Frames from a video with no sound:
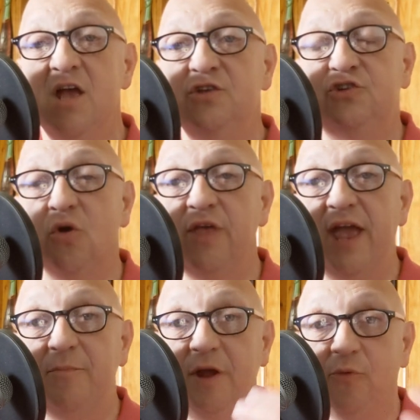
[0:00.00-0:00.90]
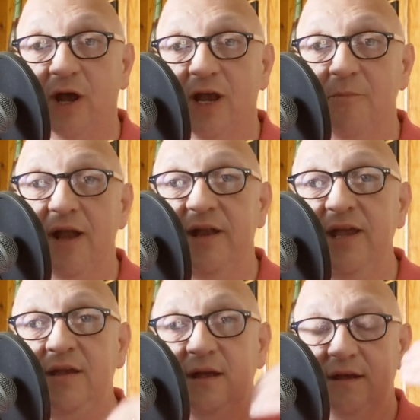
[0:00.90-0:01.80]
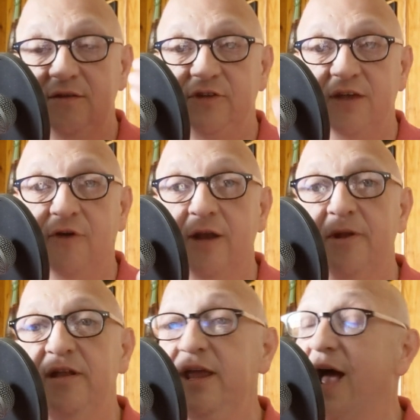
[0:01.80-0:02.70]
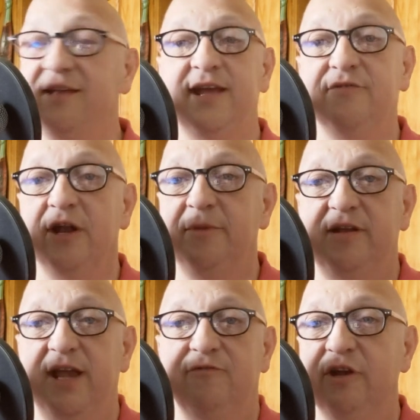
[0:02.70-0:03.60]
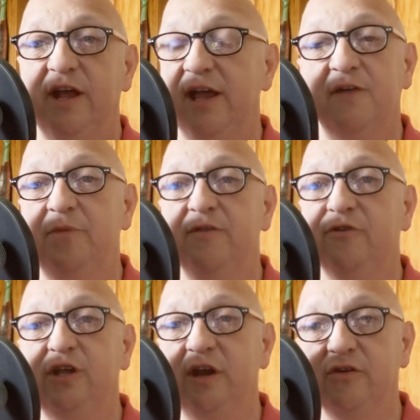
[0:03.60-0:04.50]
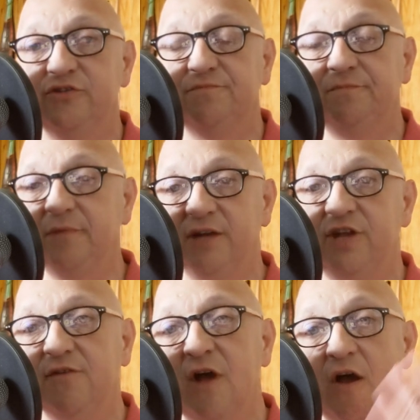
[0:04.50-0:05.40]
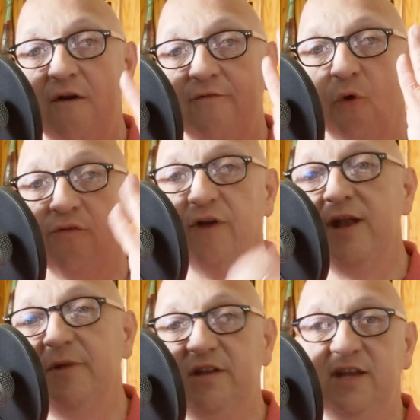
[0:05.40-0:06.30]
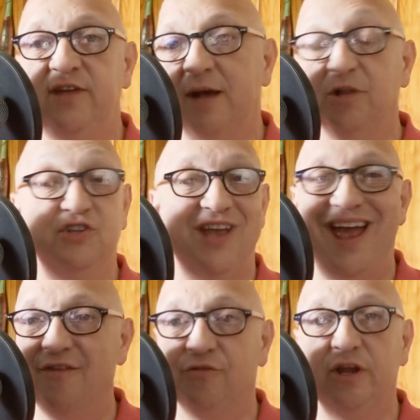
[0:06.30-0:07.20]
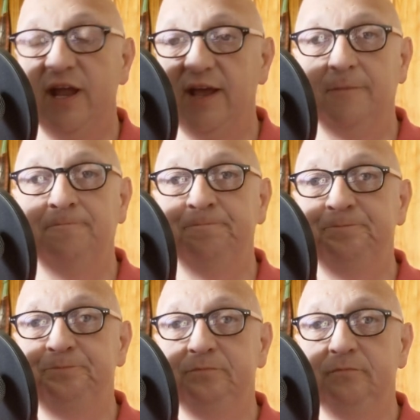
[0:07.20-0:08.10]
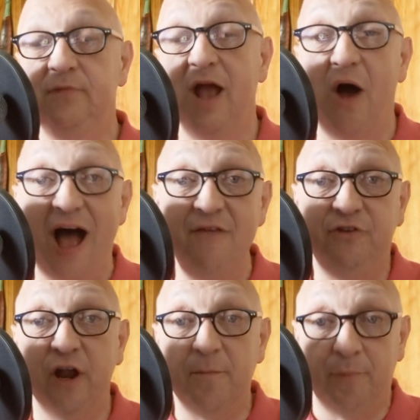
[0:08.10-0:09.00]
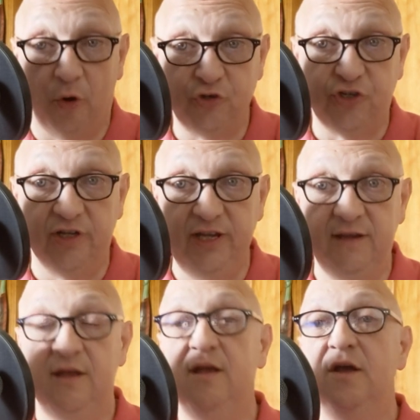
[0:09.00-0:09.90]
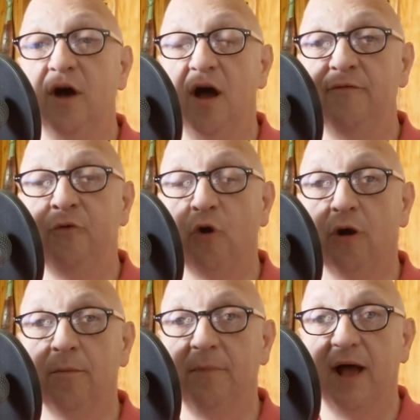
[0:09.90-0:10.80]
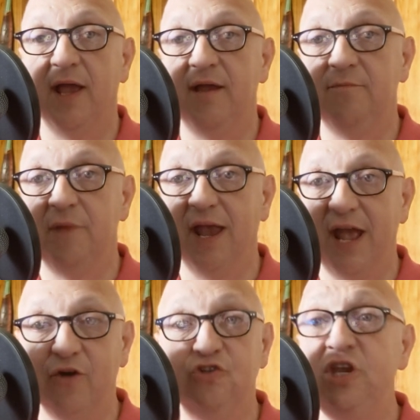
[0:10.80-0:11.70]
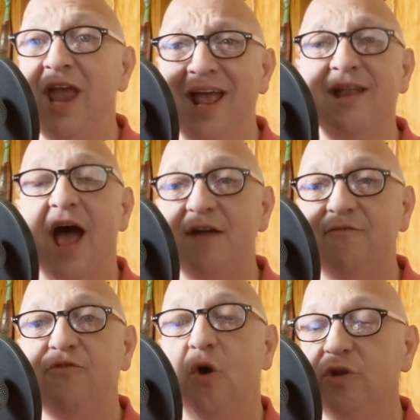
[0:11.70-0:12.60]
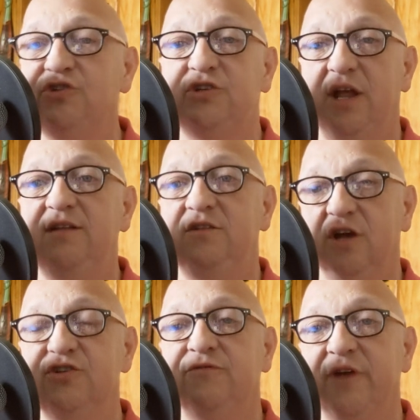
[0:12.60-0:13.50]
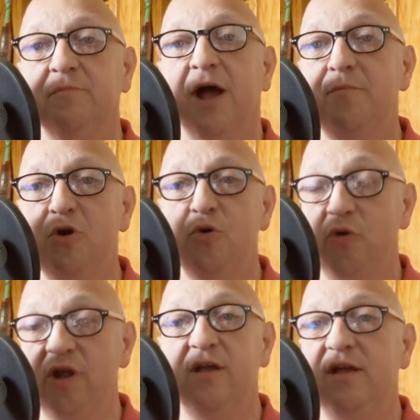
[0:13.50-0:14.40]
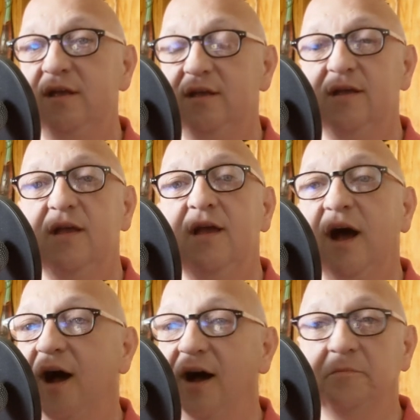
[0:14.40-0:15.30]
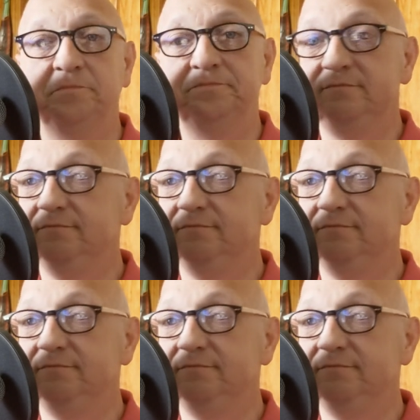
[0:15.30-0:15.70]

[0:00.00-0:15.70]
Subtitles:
So they have been recommending take vitamin D. I take vitamin D every day, have been for years. I take 4 vitamin D tablets every day. Now, I've done it personally for my energy, and I've noticed it does affect my mood. Call